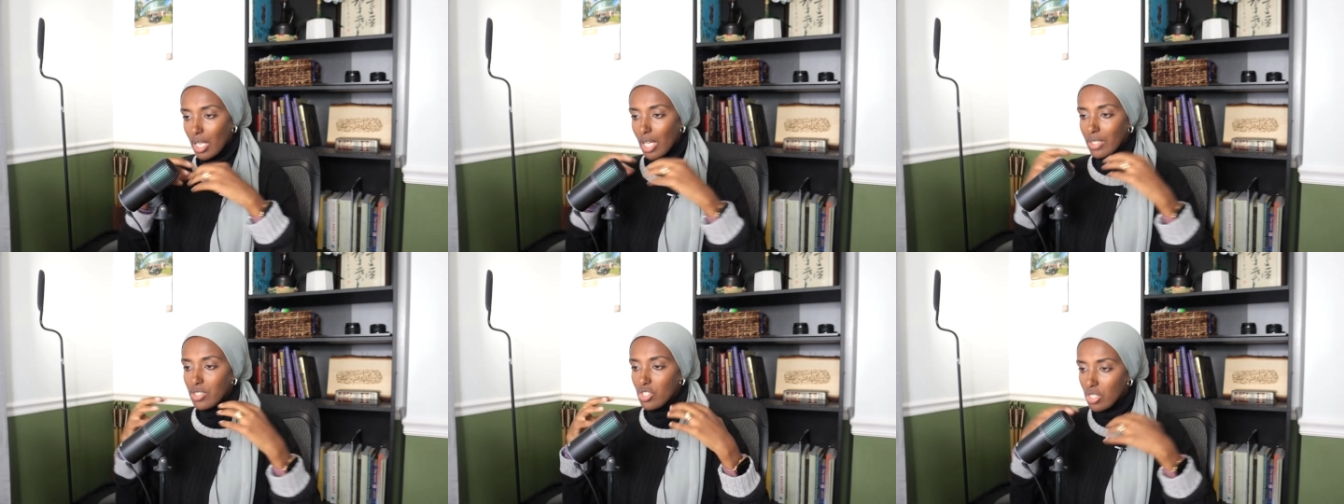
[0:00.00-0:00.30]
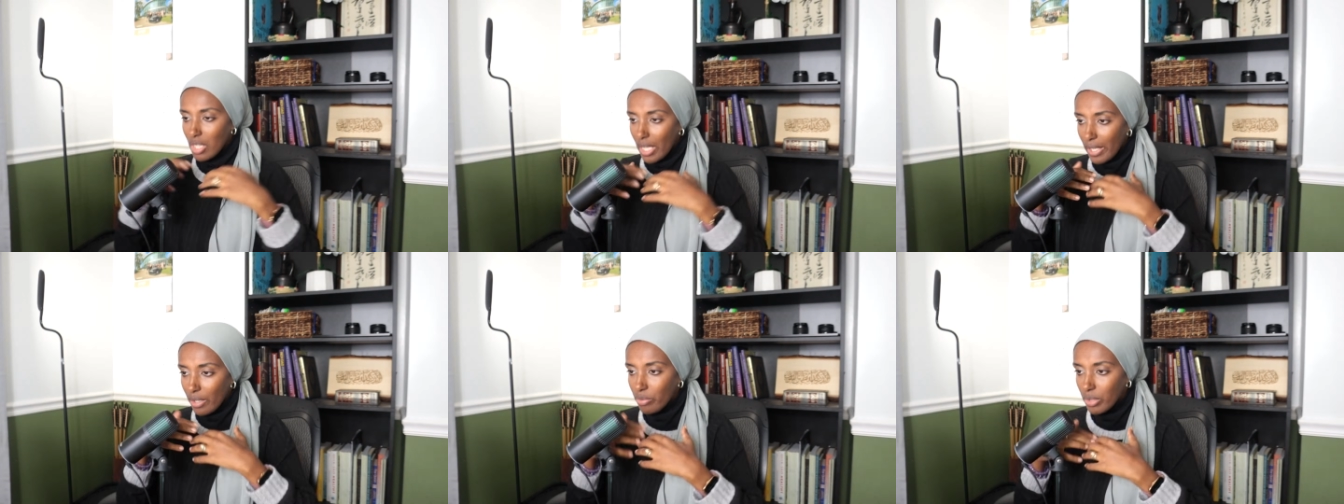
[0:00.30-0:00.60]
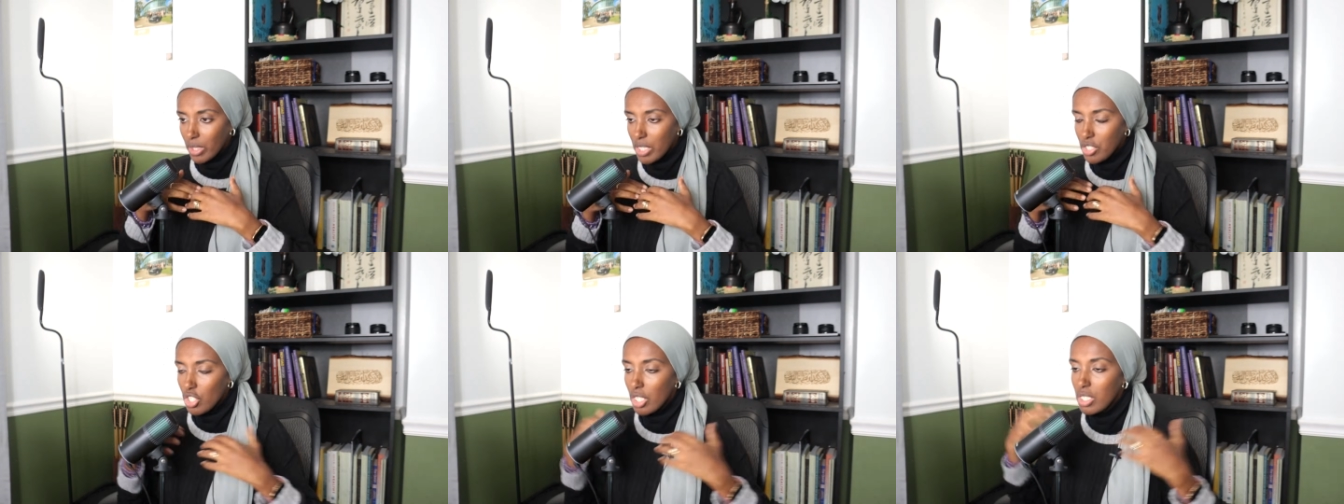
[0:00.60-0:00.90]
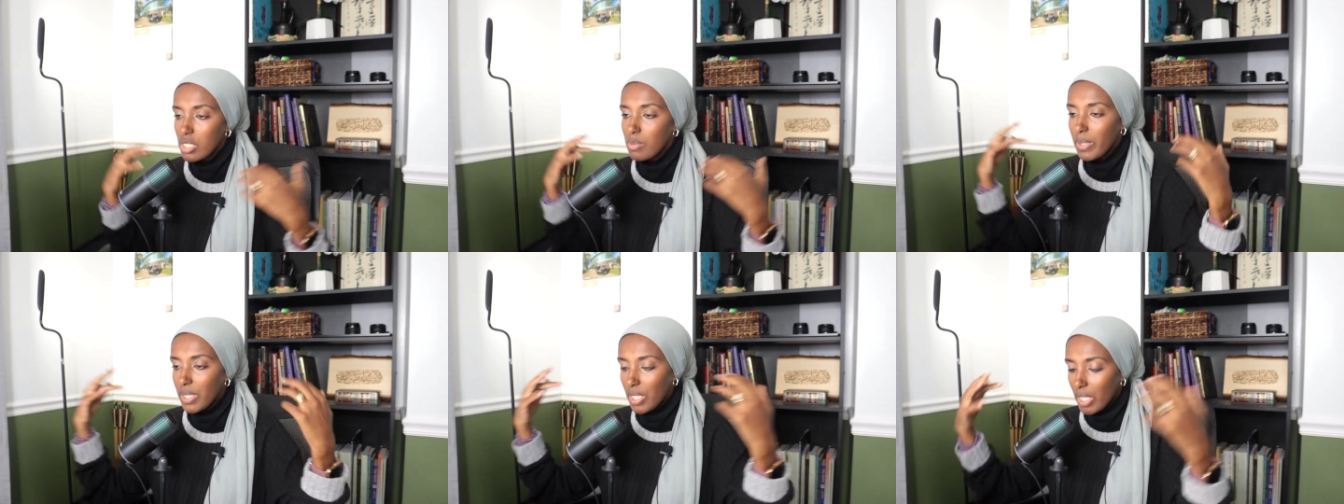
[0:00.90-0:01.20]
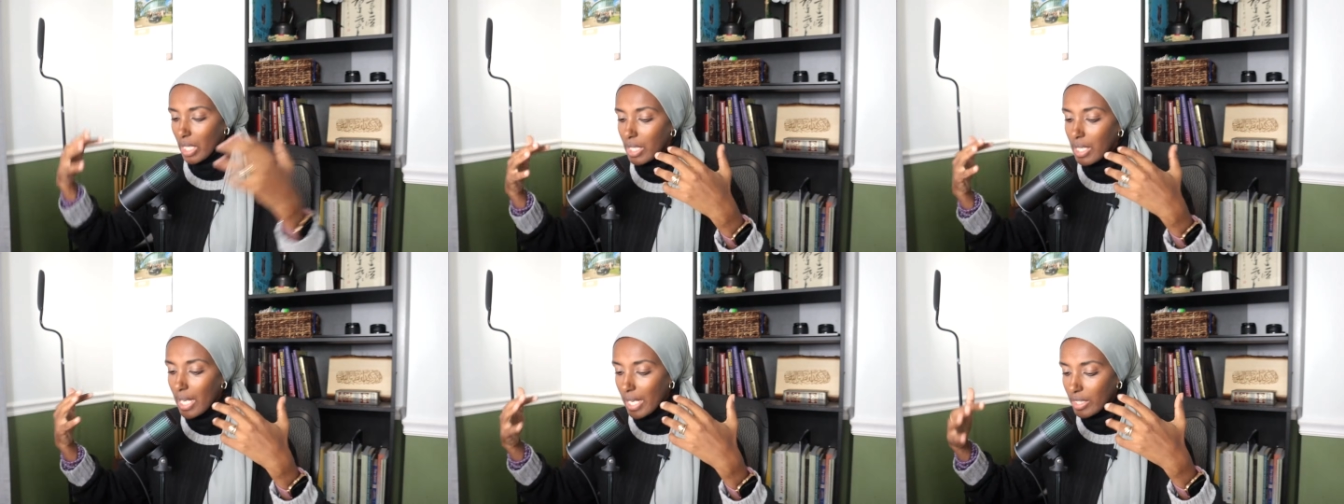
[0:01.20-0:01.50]
not just like religious, but
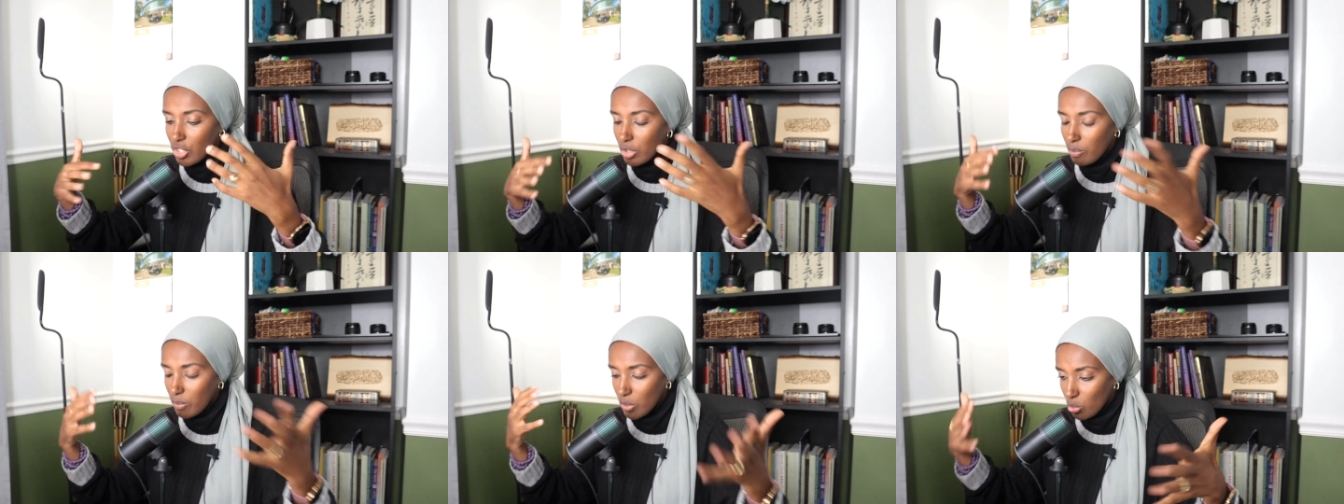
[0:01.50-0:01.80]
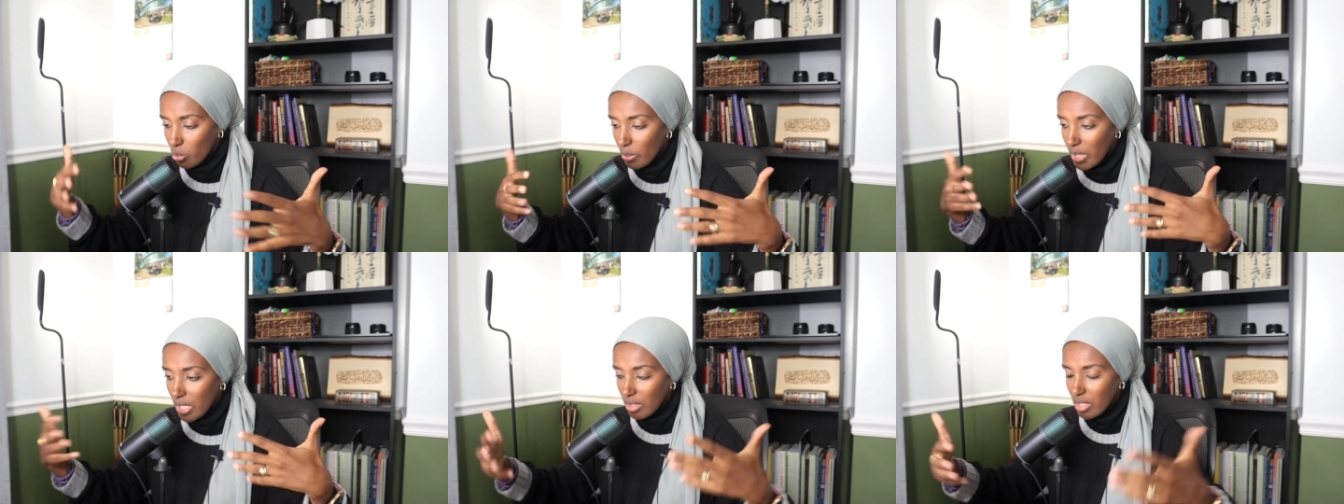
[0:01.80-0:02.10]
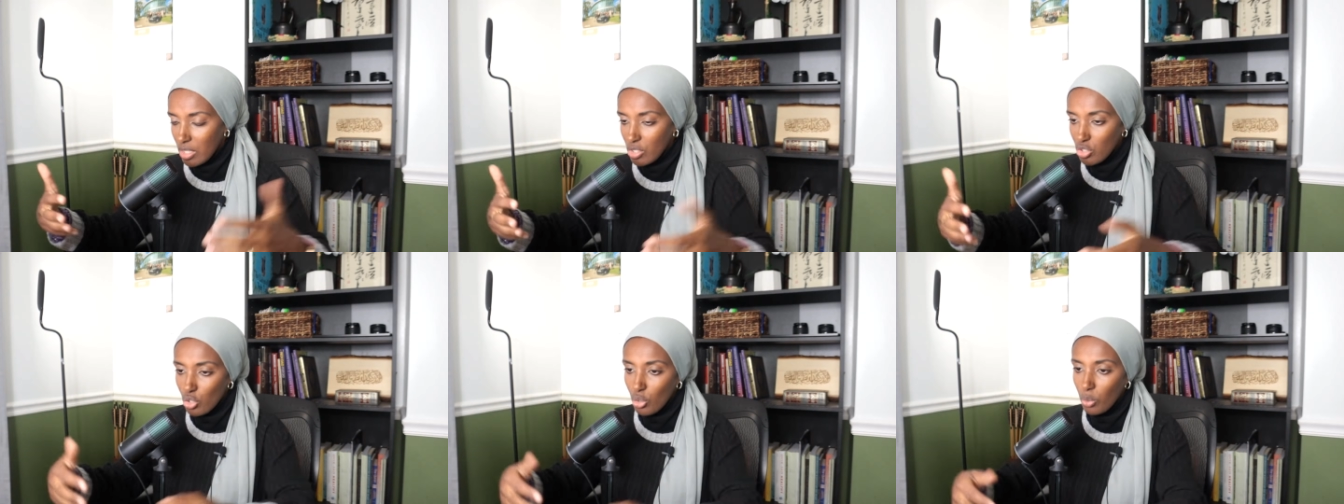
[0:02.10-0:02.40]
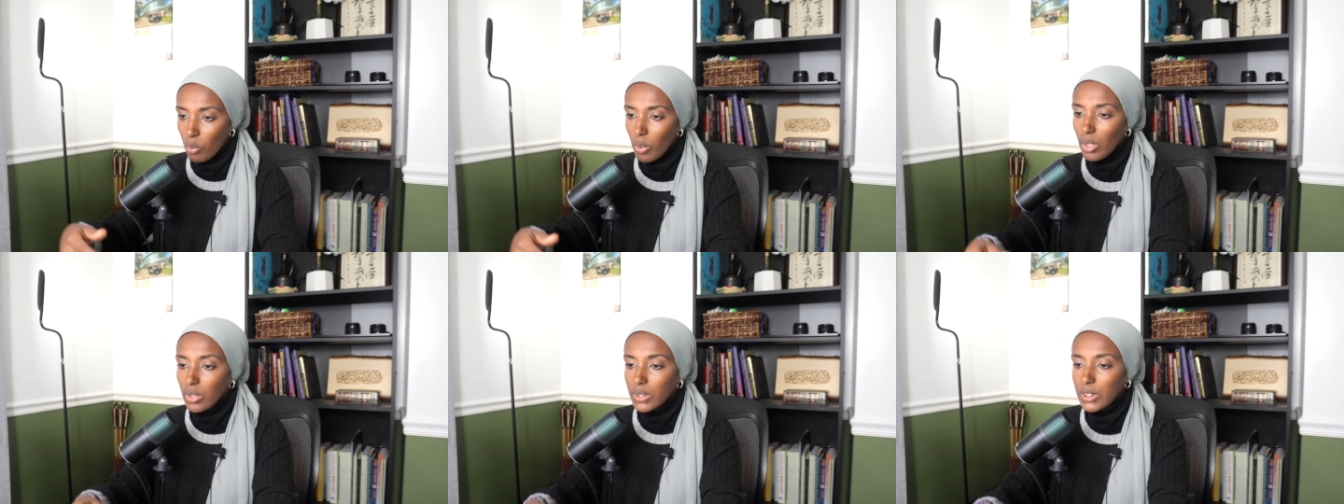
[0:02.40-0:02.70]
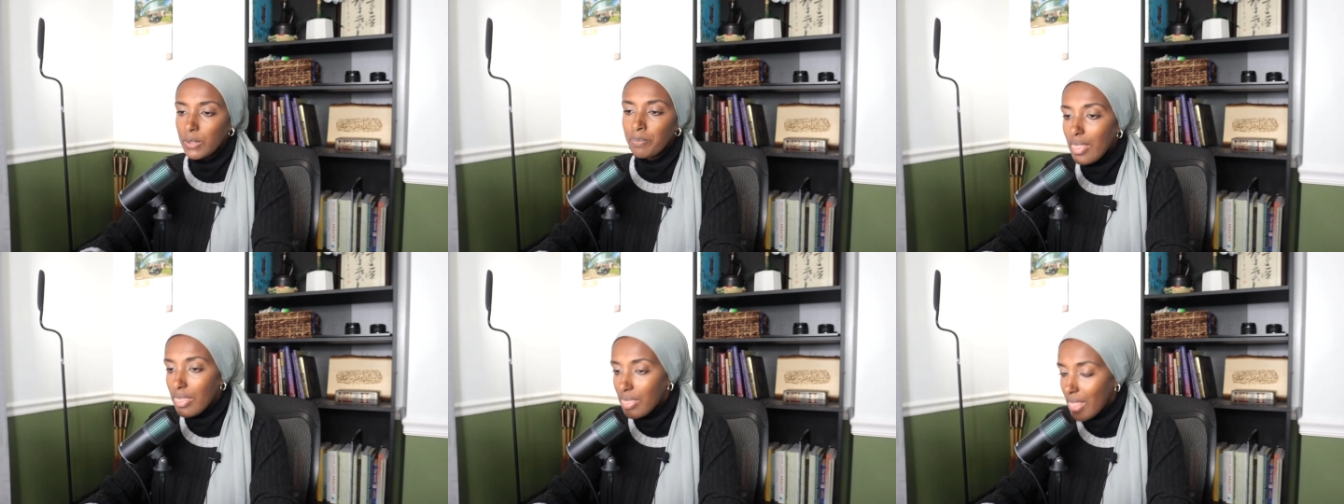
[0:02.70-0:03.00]
the connection between these two
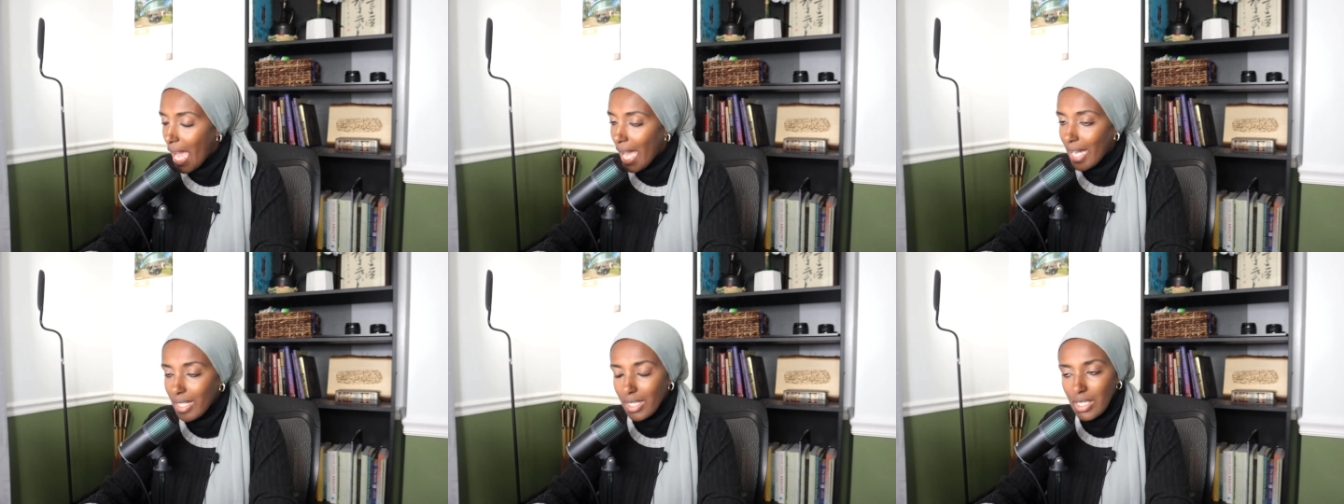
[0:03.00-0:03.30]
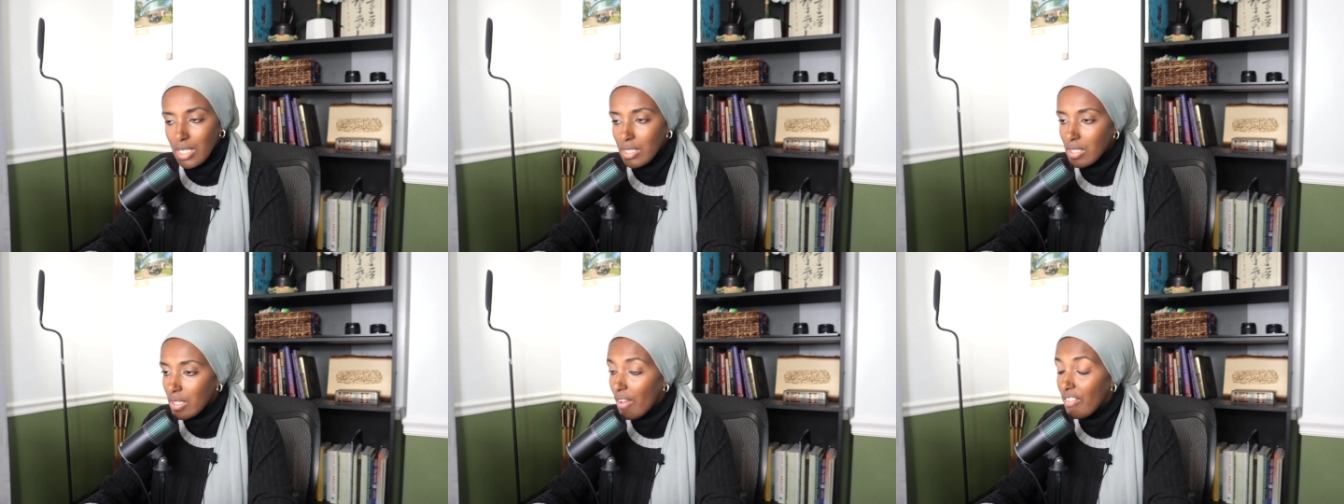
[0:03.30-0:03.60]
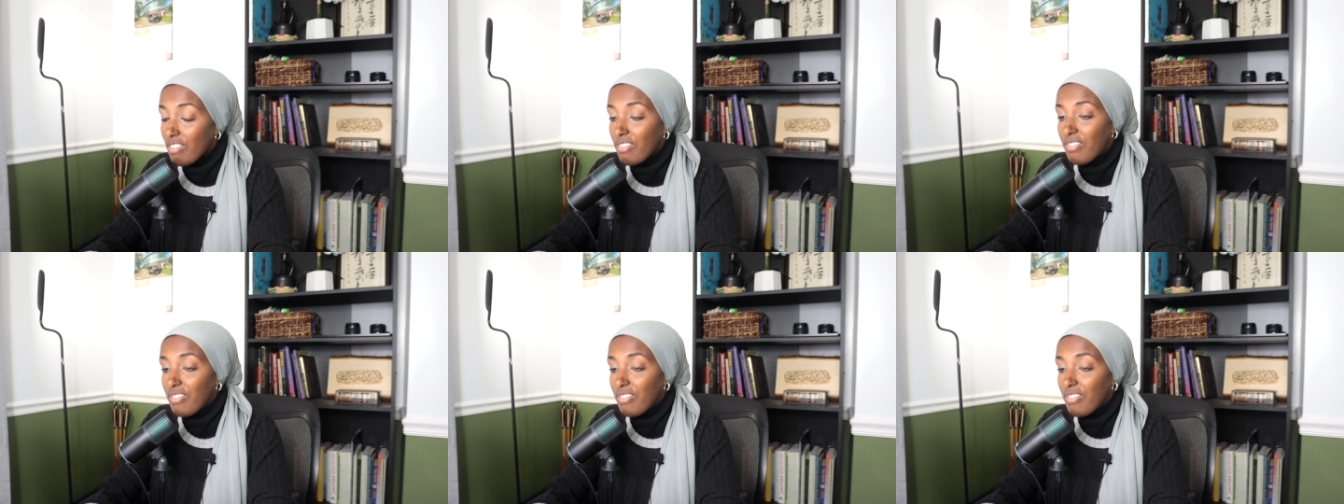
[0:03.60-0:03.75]
worlds, that is